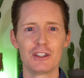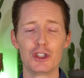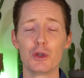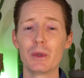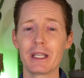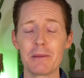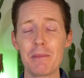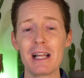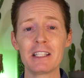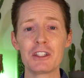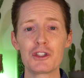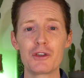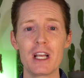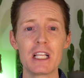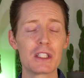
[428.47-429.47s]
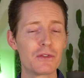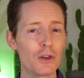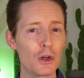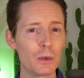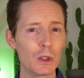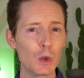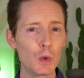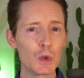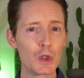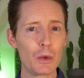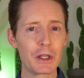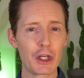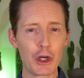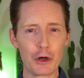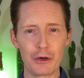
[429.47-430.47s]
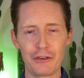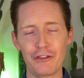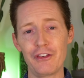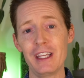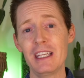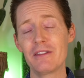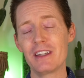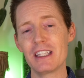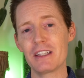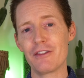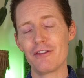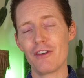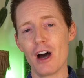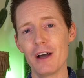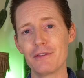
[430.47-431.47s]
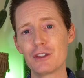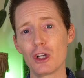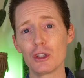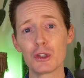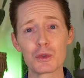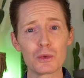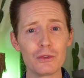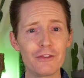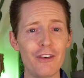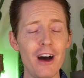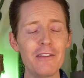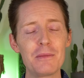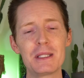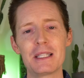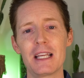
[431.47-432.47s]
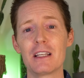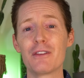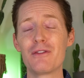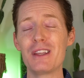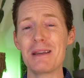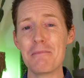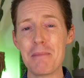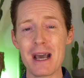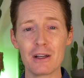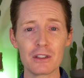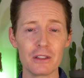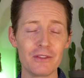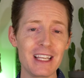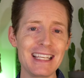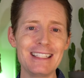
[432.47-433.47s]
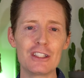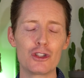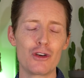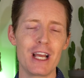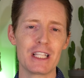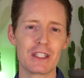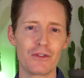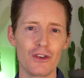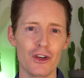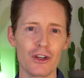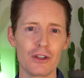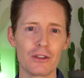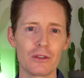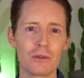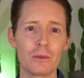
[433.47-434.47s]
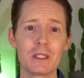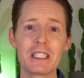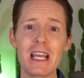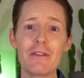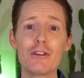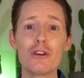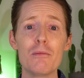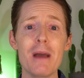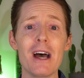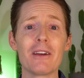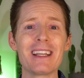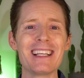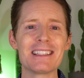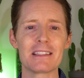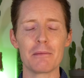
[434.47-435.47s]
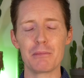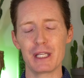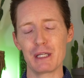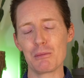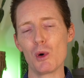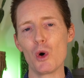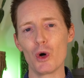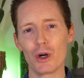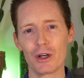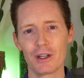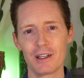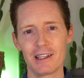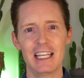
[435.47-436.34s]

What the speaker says: Doing a balance transfer will also incur a fee of either $5 or 5% of the amount of each transfer, whichever amount ends up being more.